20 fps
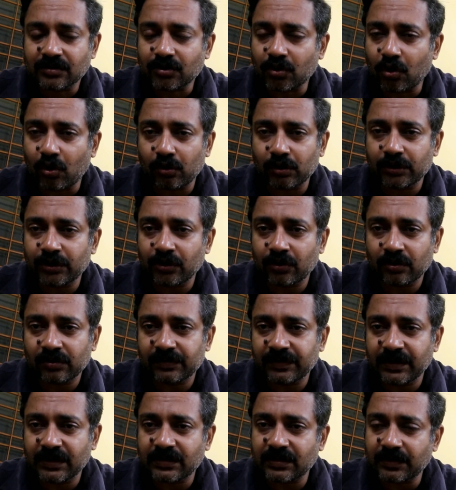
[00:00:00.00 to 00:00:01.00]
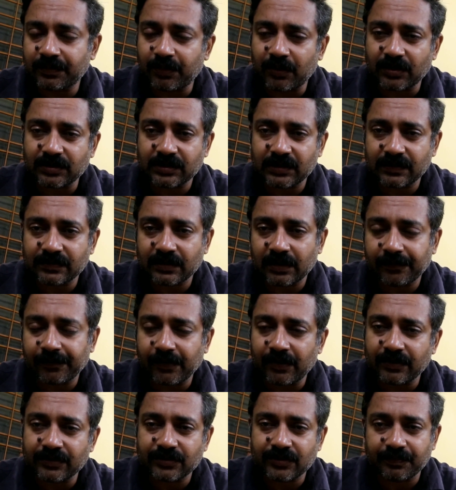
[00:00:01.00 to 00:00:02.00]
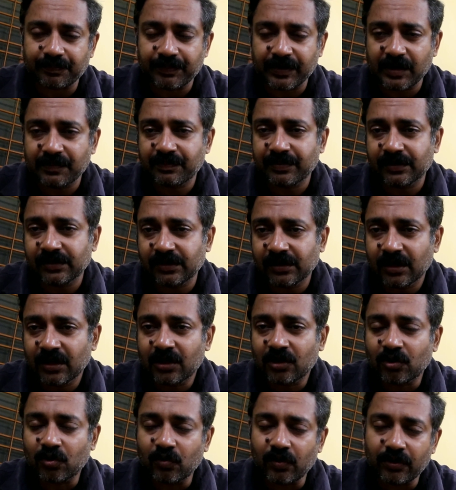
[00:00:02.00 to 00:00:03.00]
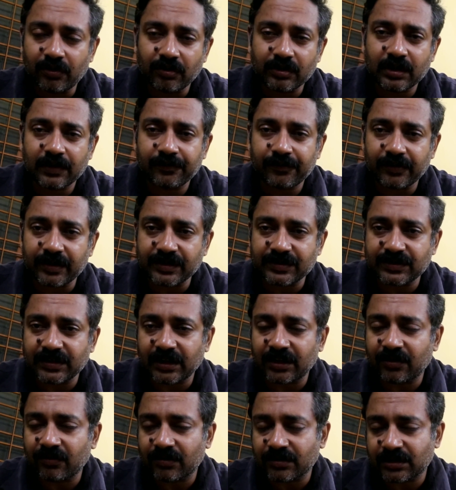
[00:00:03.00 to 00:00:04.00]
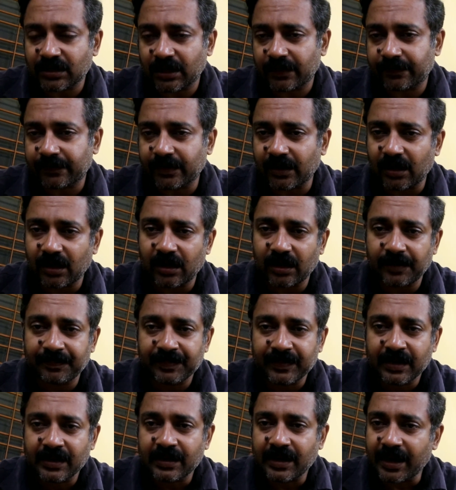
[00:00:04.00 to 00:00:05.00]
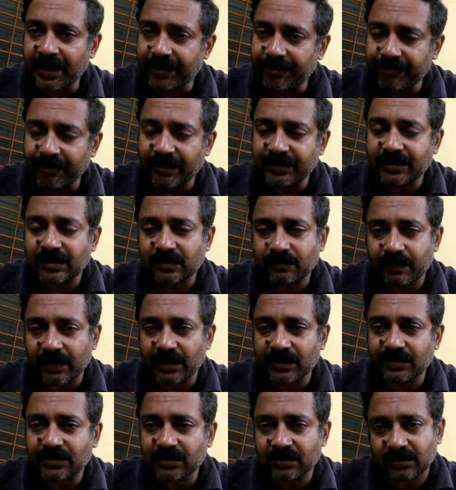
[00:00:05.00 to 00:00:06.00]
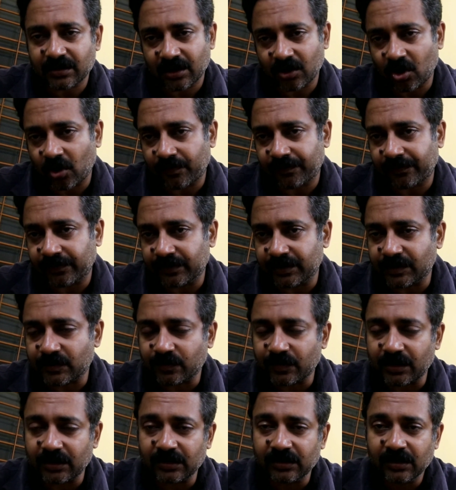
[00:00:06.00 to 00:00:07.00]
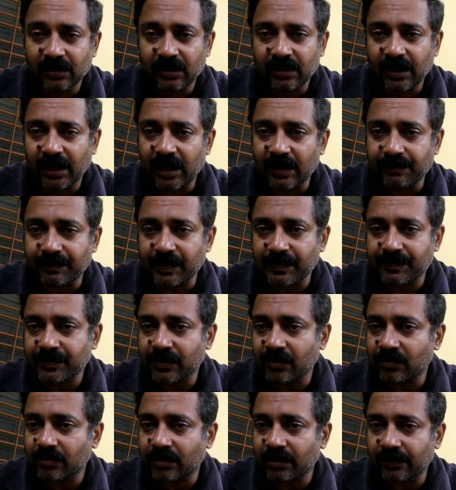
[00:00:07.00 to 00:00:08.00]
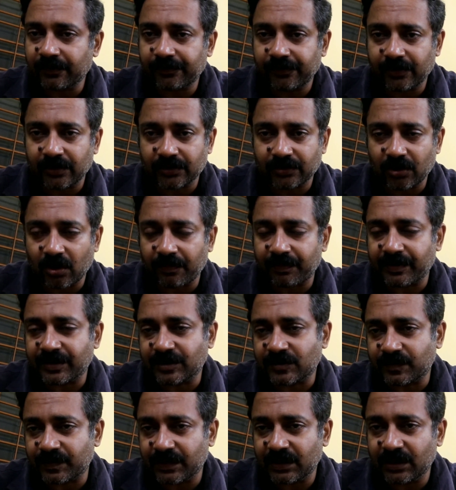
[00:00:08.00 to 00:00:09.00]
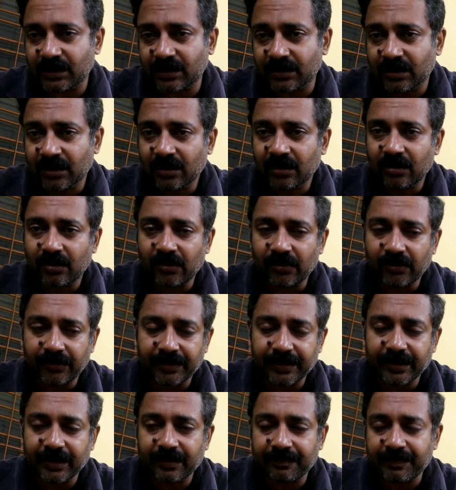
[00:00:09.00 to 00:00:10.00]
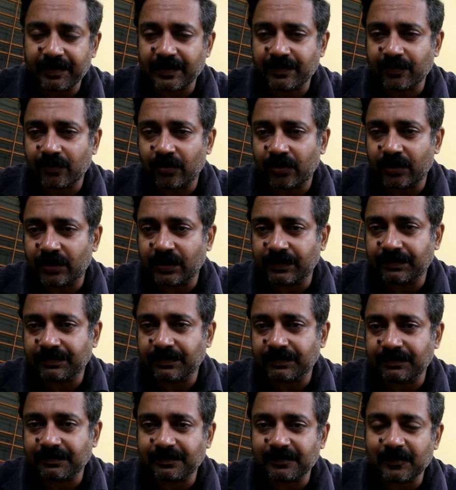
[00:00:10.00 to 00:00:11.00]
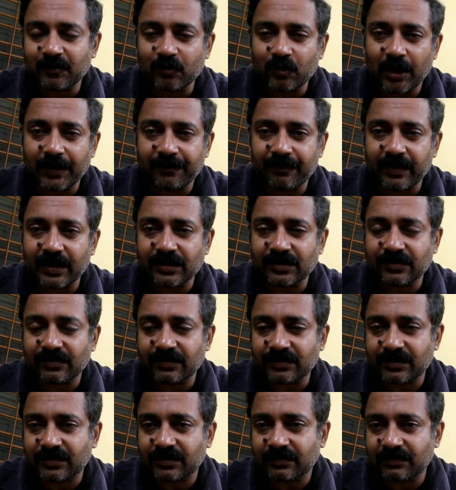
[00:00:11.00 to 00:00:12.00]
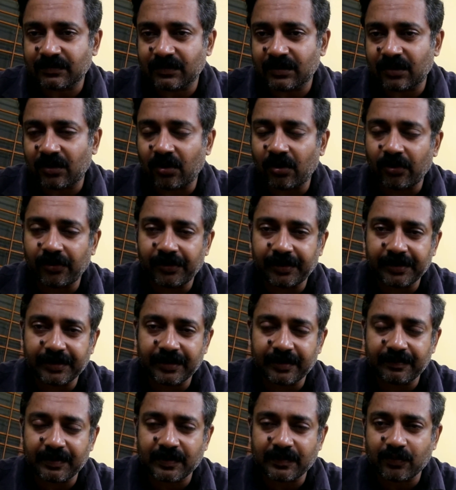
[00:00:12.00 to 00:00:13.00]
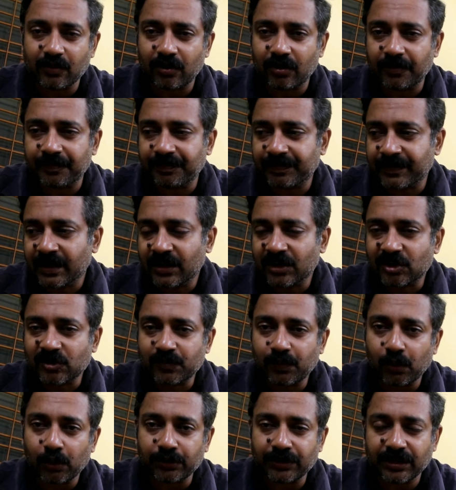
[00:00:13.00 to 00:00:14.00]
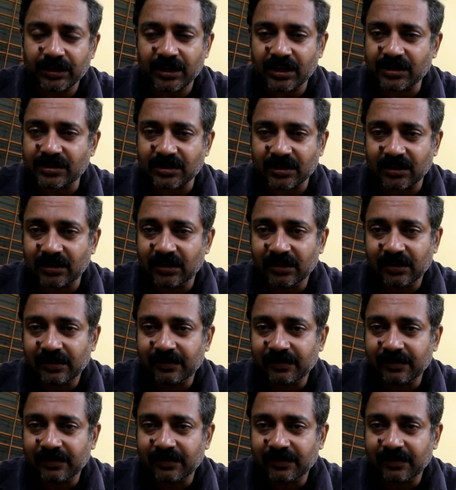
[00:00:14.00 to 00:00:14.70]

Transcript: So all in all, these are the positives I found. So people who are looking for a secure, safe car and great suspension can opt for this one. And people looking for top end speed or a bit more adventurous or in a bit more sporty nature